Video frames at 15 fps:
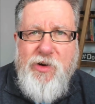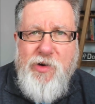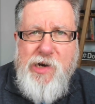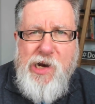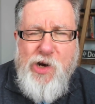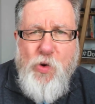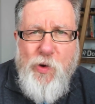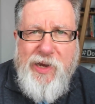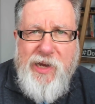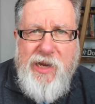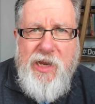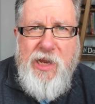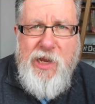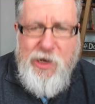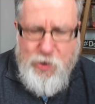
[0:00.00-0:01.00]
and a quick
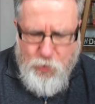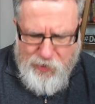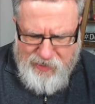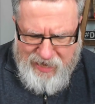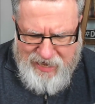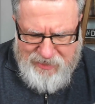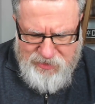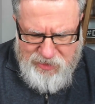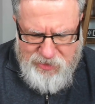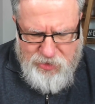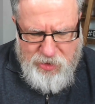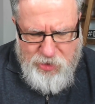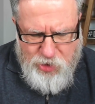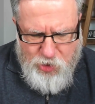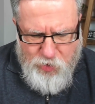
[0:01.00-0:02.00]
quick access
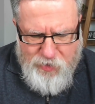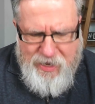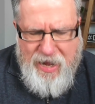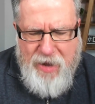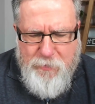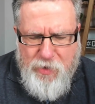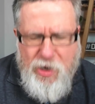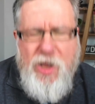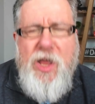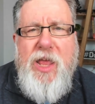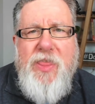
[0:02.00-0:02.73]
to your camera.